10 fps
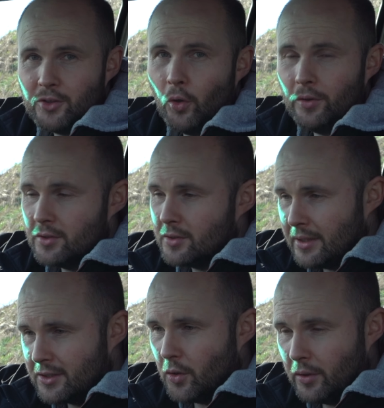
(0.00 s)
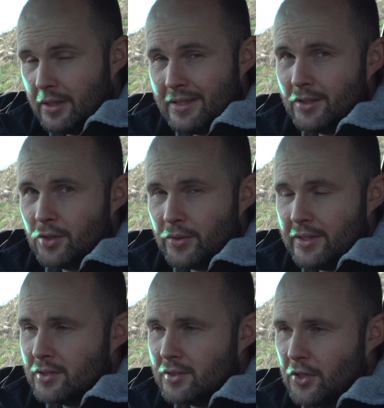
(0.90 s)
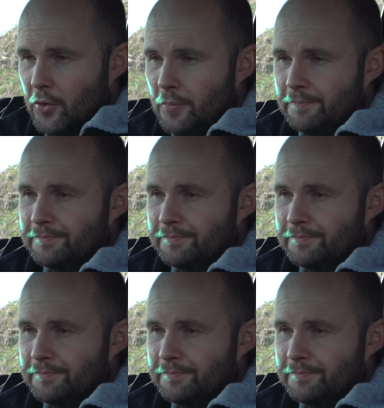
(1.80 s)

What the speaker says: tonnes, that's going to increase too.